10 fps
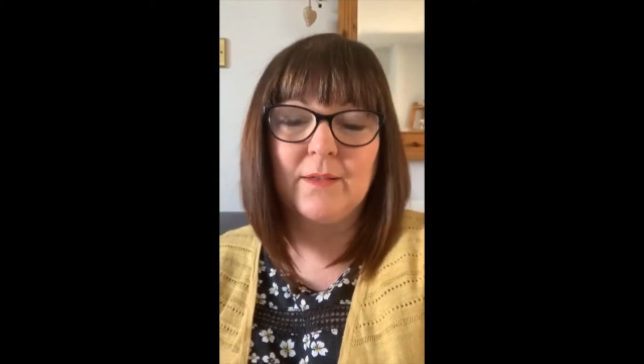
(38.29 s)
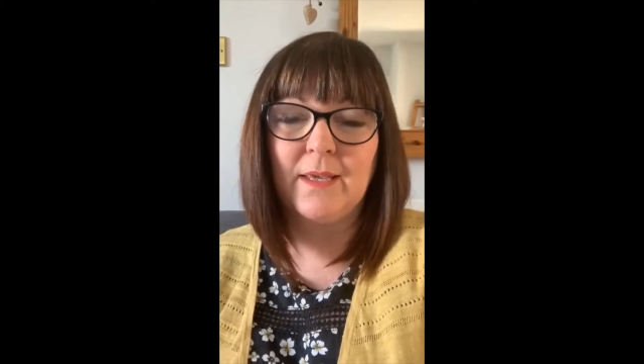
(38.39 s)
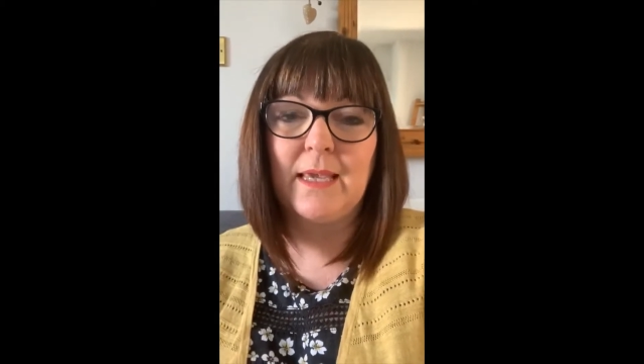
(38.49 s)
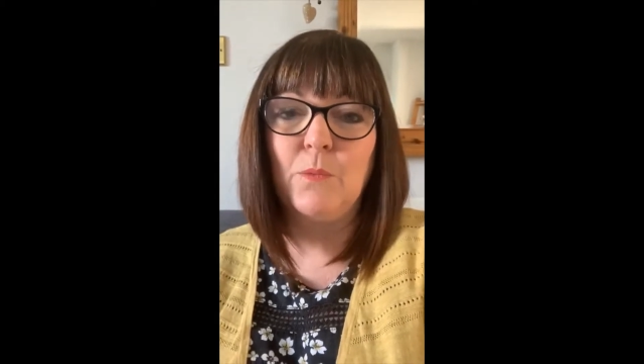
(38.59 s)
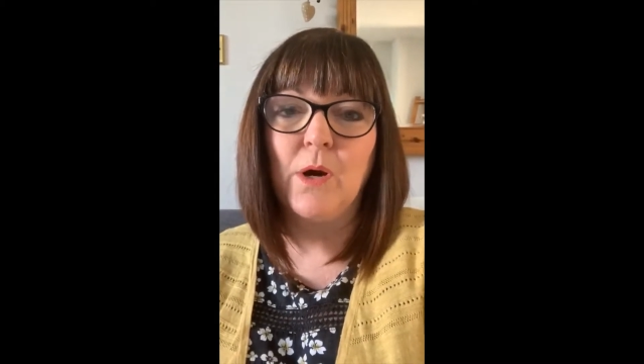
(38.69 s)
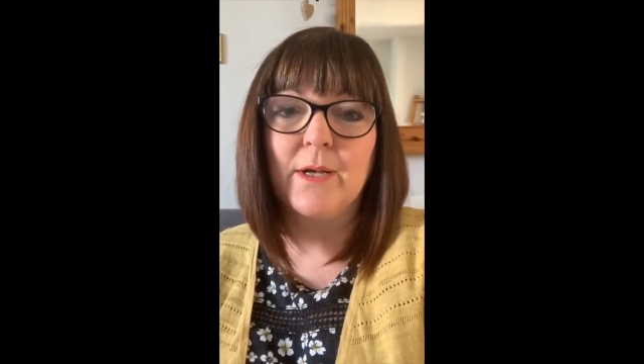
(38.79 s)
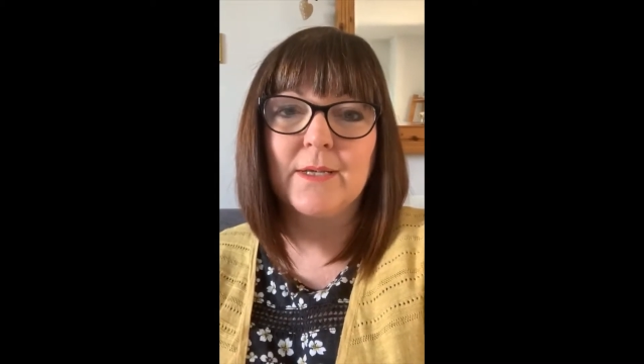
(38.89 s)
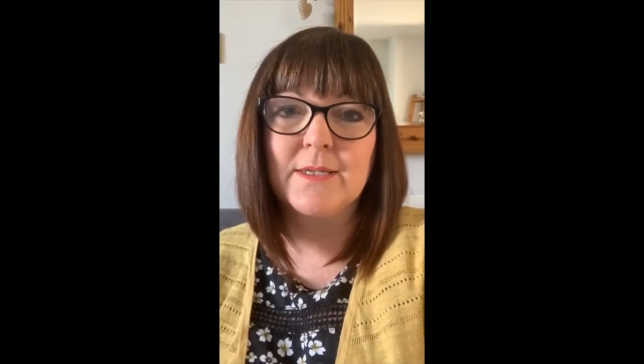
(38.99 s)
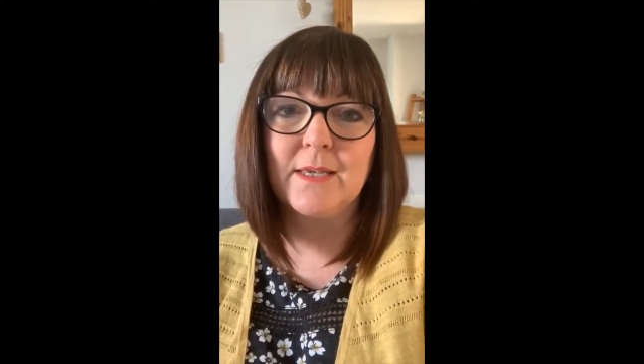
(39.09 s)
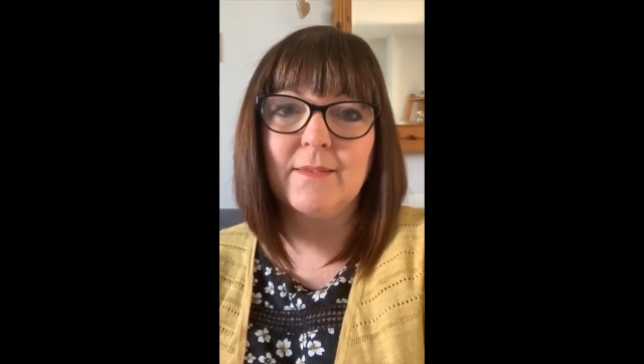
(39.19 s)
the key
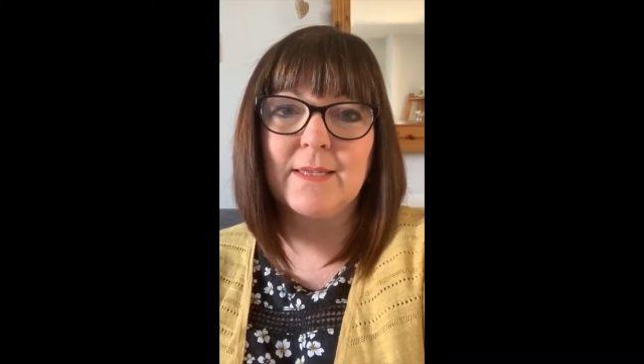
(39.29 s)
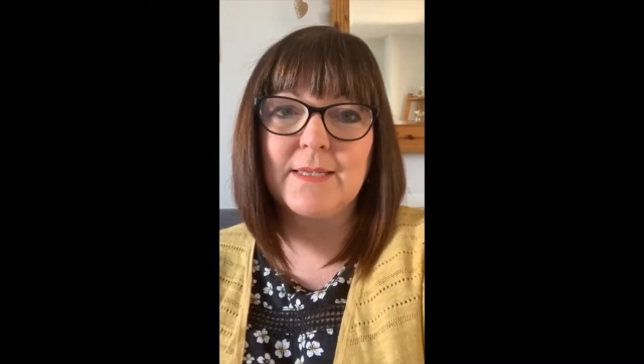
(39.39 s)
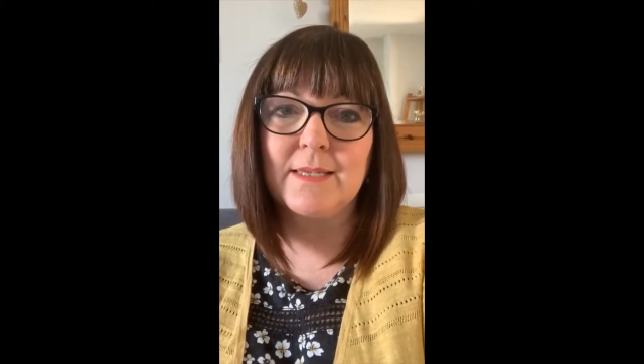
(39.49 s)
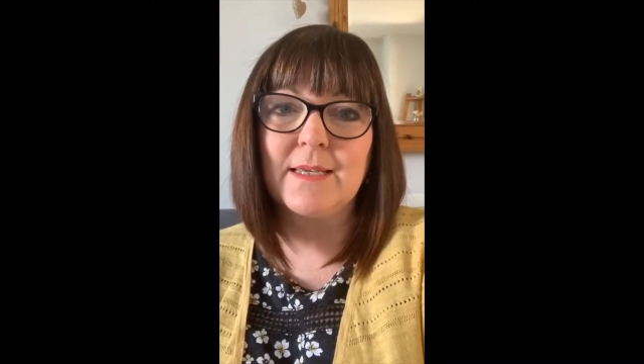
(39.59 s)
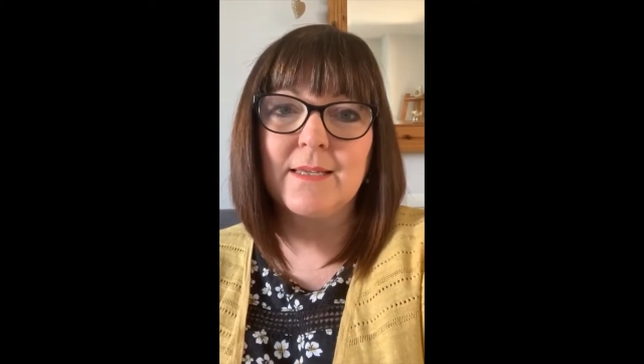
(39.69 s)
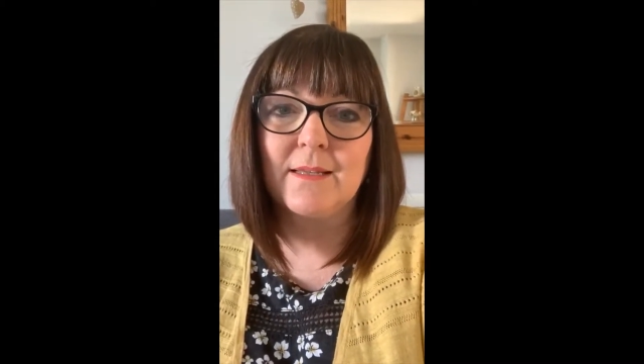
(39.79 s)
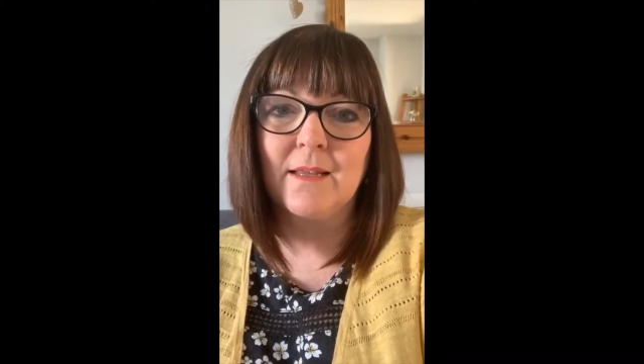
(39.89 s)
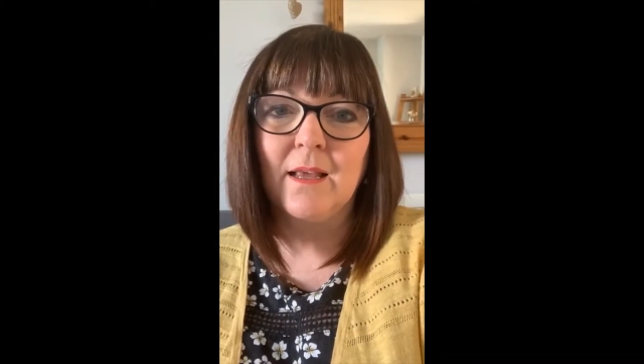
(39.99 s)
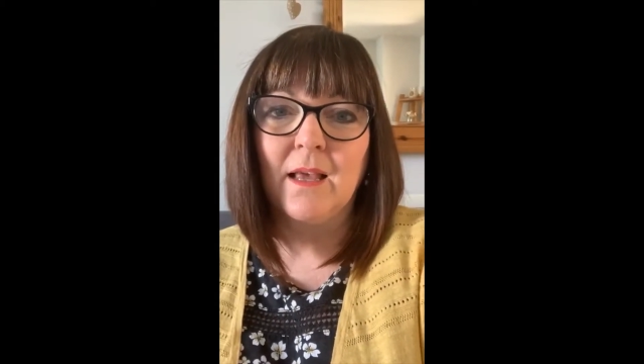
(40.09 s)
workers in this season,